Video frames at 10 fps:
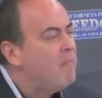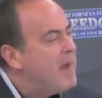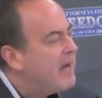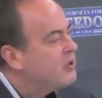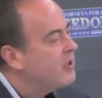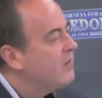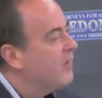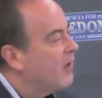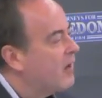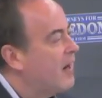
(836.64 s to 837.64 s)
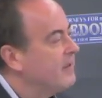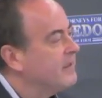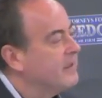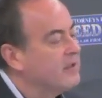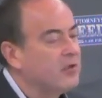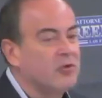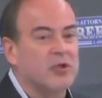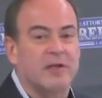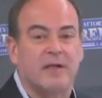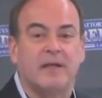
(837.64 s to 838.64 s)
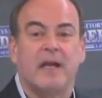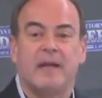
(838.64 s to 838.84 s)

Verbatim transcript: Imagine if our Constitution,